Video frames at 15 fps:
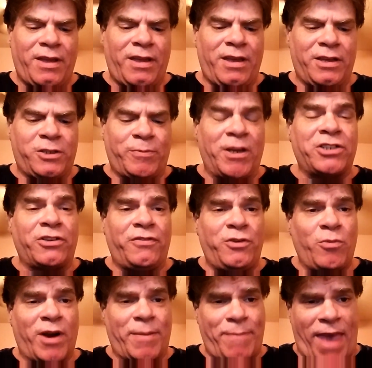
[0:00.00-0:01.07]
especially if
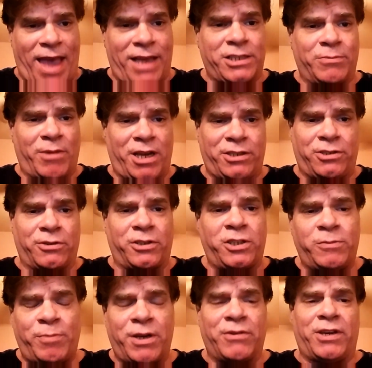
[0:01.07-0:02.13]
you want to maximize your
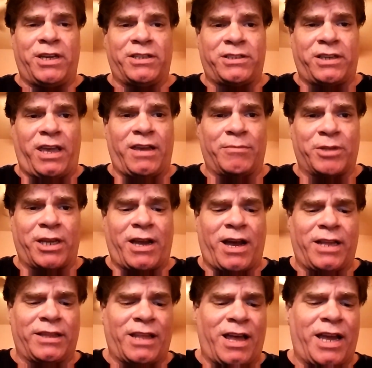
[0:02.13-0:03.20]
experience gambling
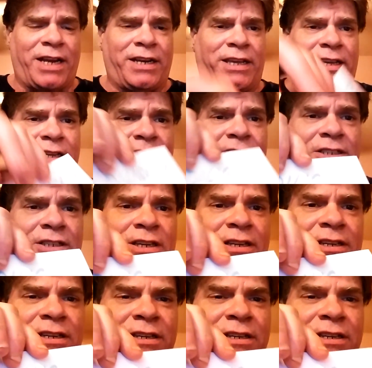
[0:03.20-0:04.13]
online, is,